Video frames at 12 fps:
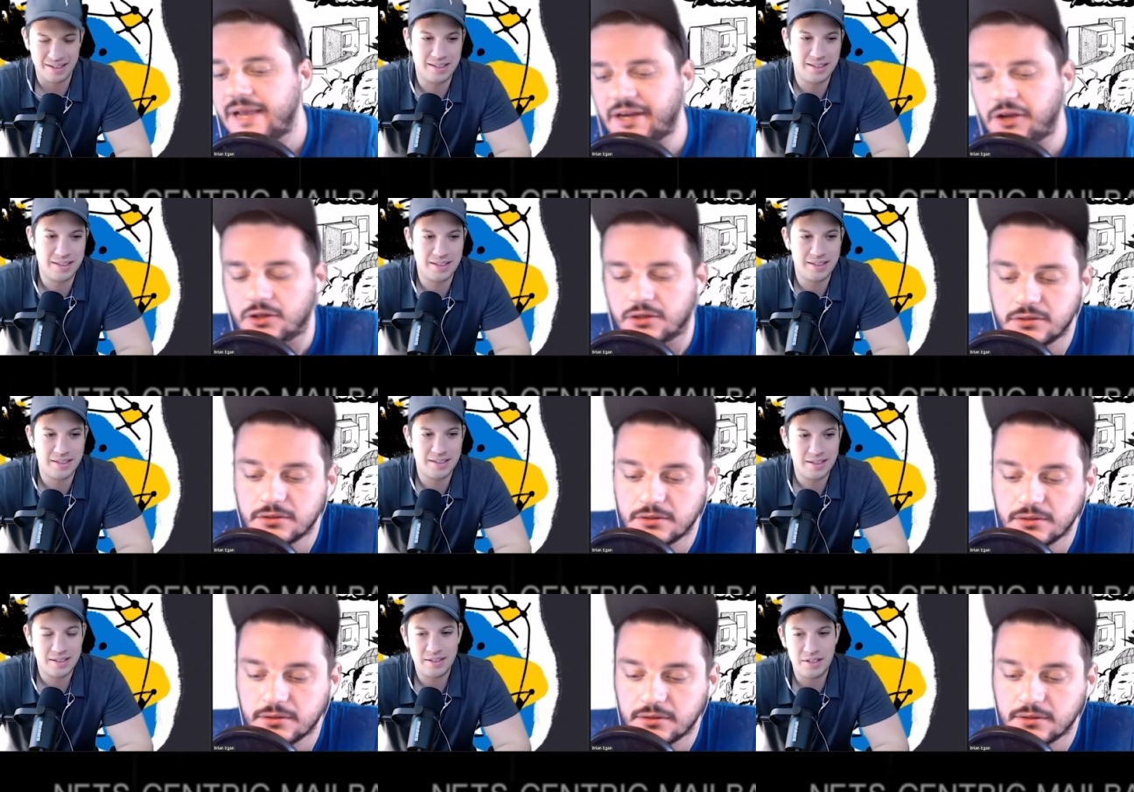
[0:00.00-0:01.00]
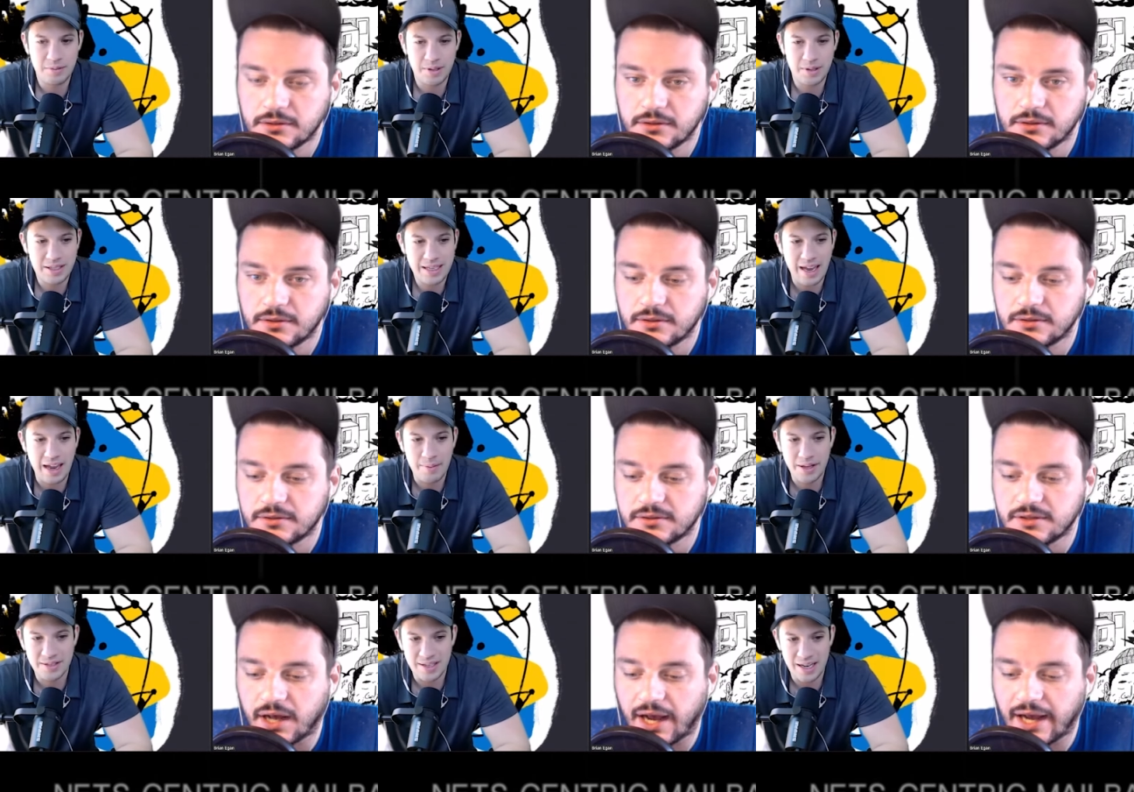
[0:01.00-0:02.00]
Speaker 1: Michael. Did you watch the
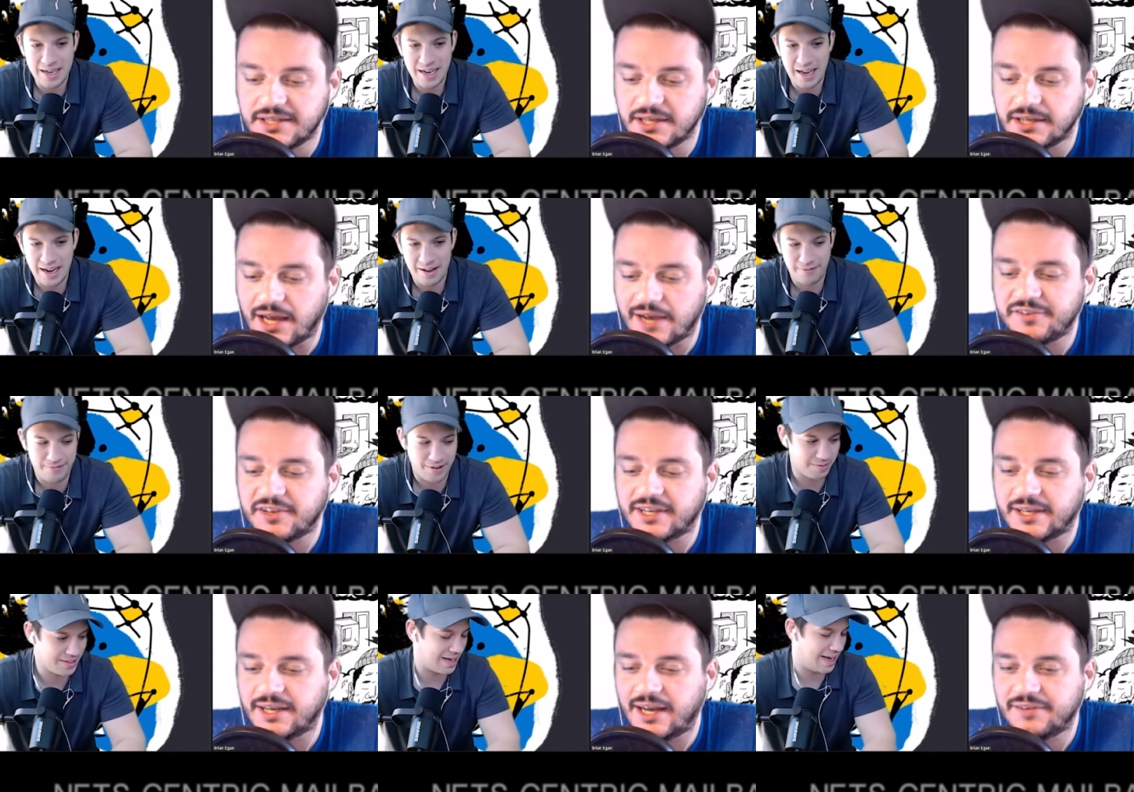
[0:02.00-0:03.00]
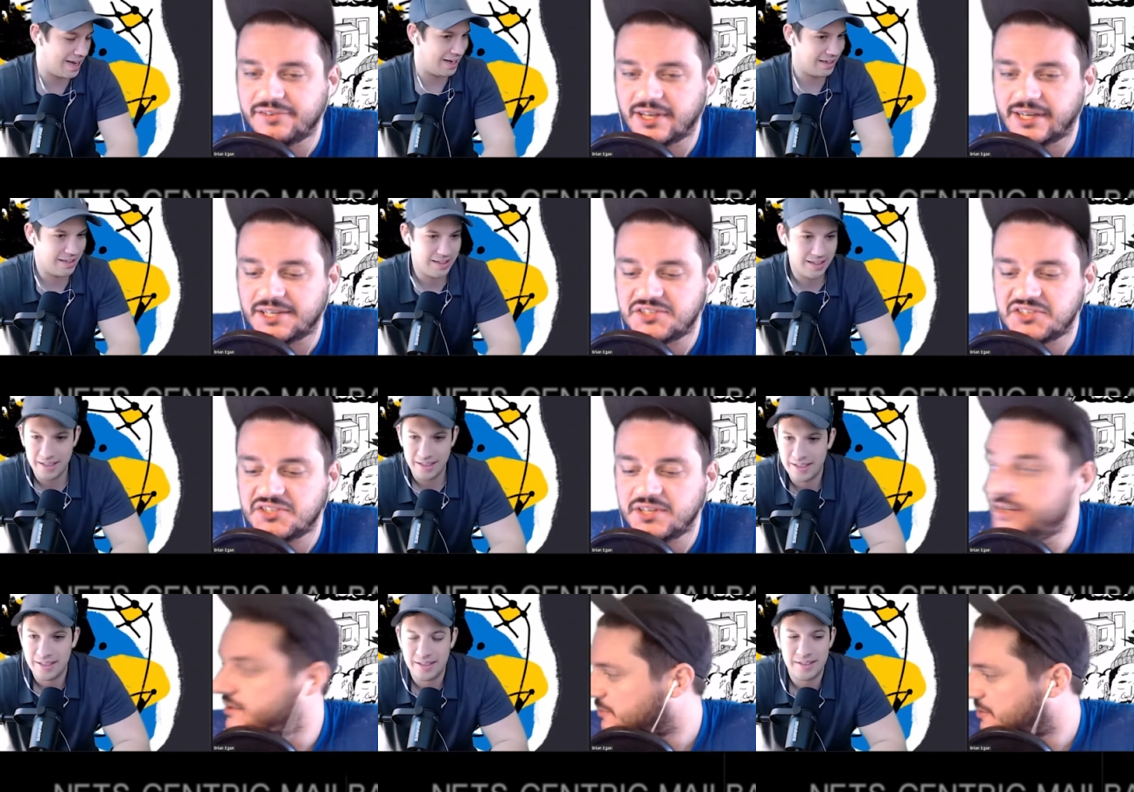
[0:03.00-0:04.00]
game on
Speaker 2: Sunday? I did. I How feel fun like, was that? I feel like I
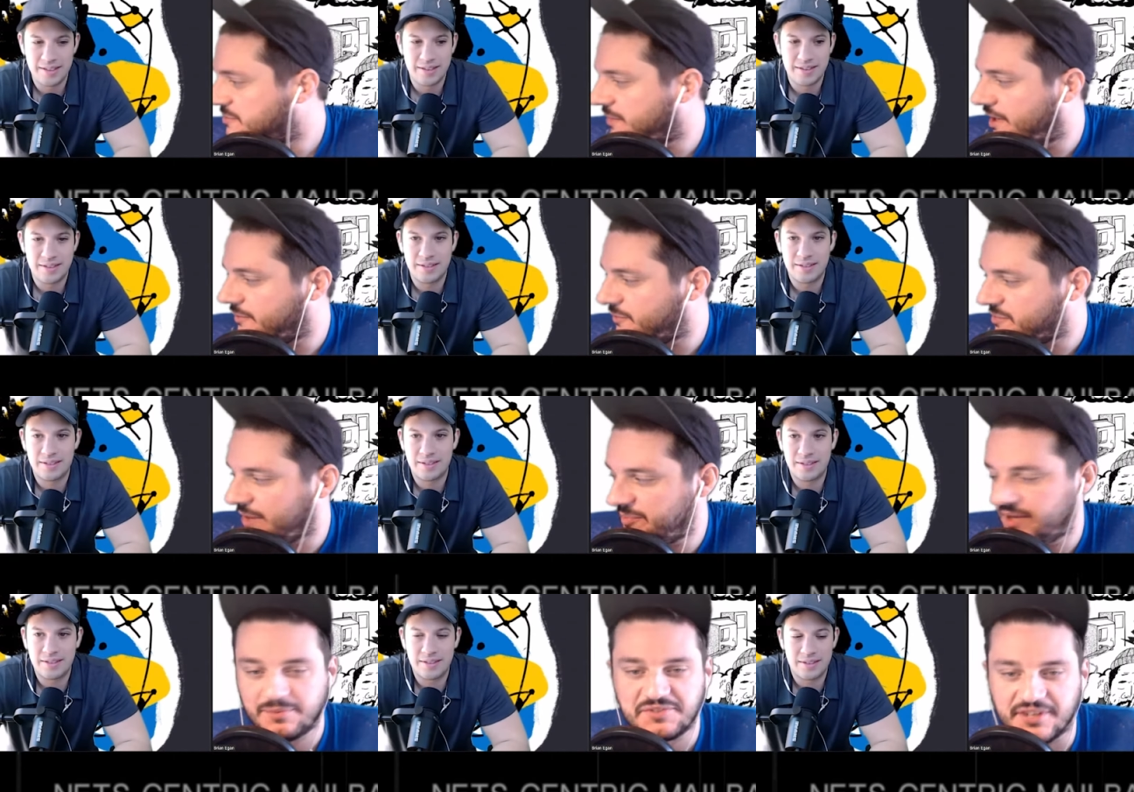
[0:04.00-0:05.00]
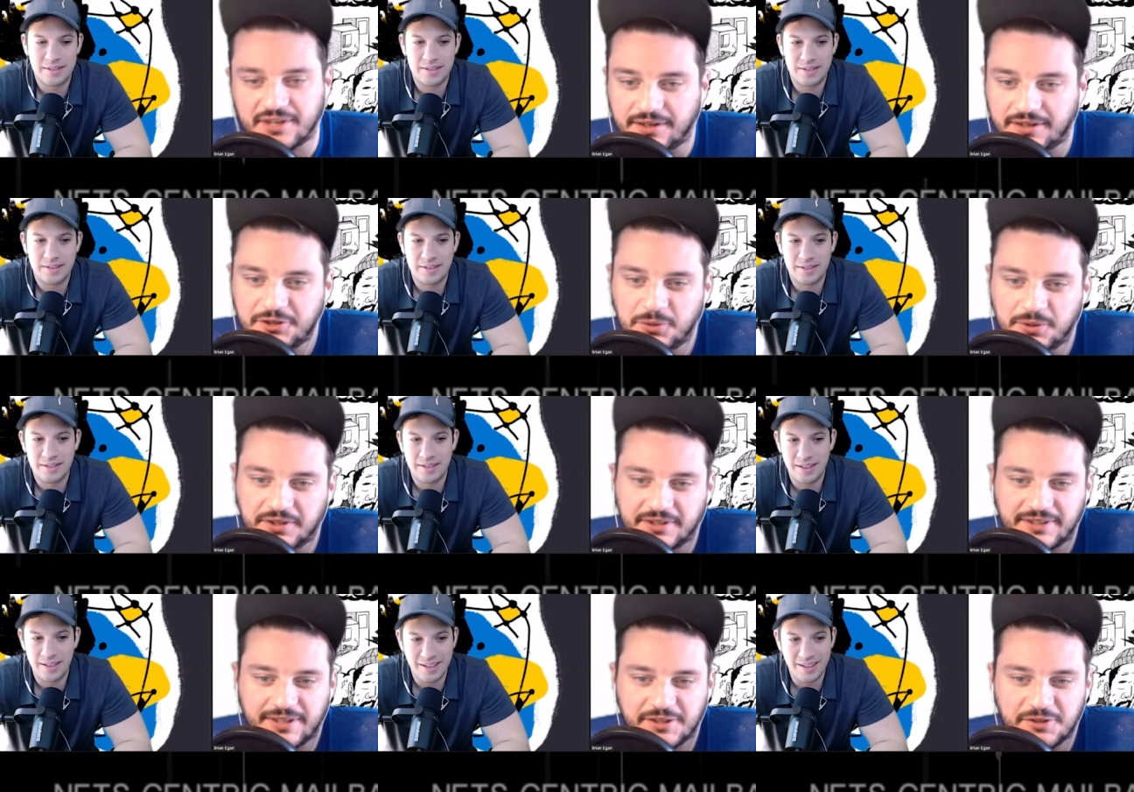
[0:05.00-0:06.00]
stunned you with my with my pipes there. You
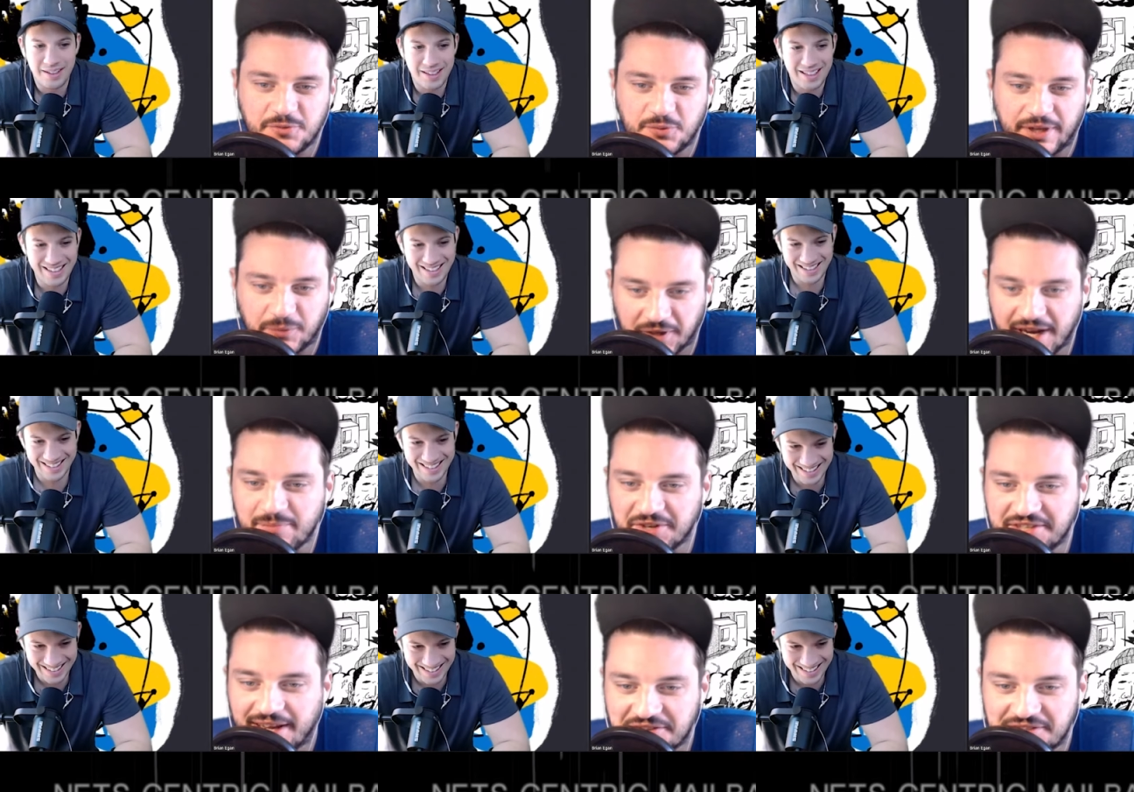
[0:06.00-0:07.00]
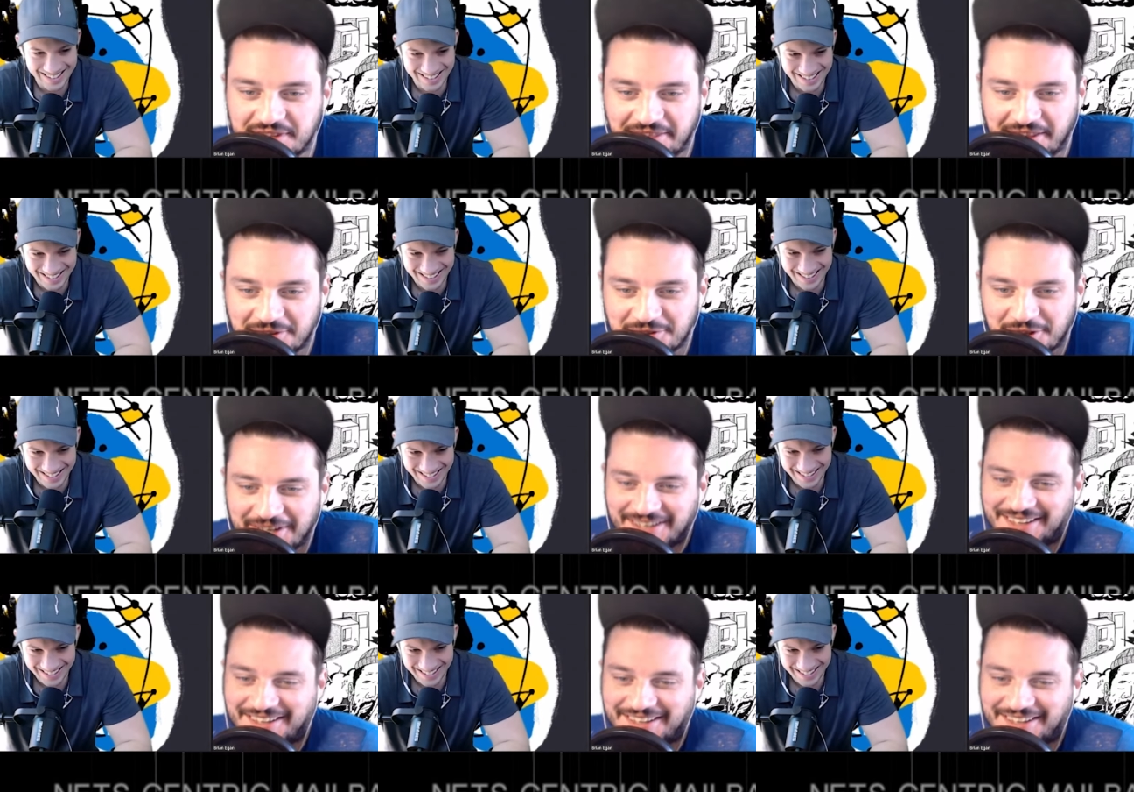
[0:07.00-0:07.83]
were you like were hypnotized. I was like,